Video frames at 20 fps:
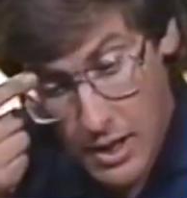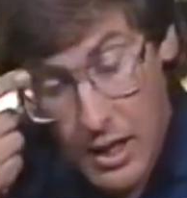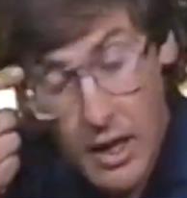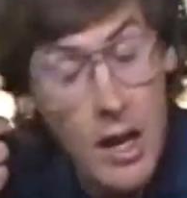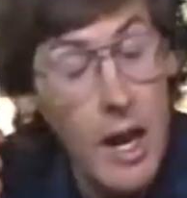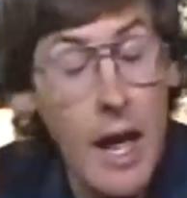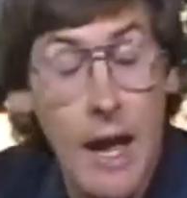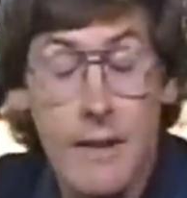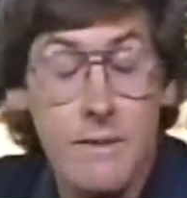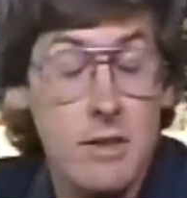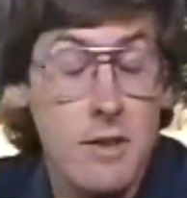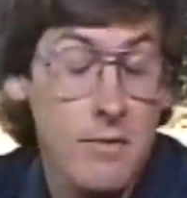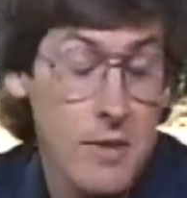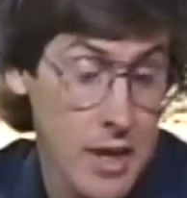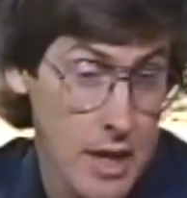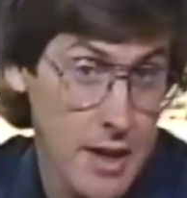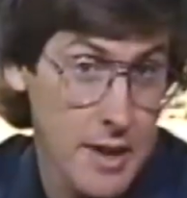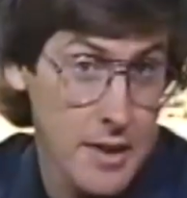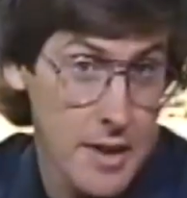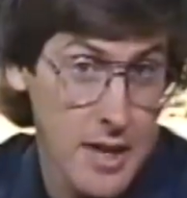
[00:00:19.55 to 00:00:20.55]
lives of
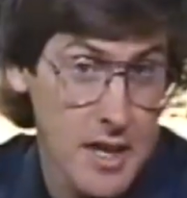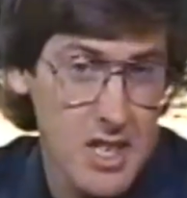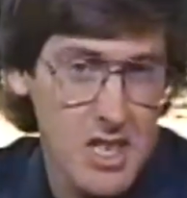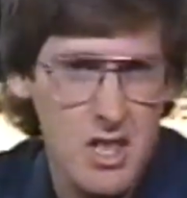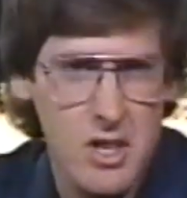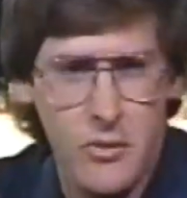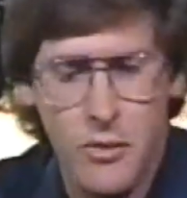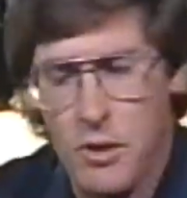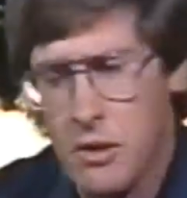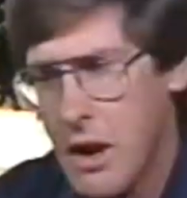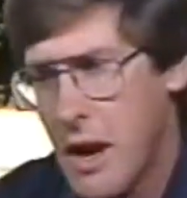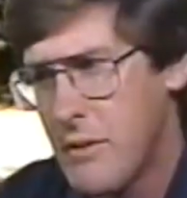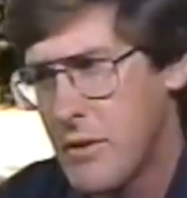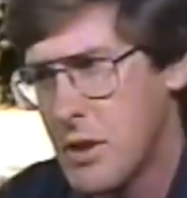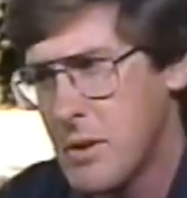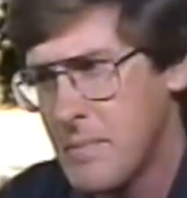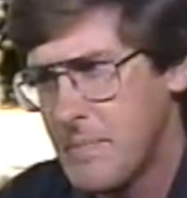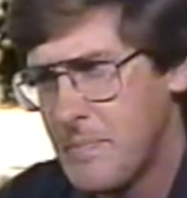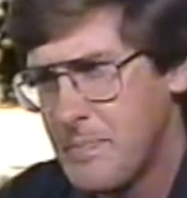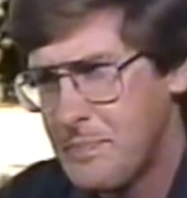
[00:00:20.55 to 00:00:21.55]
the Indians forever.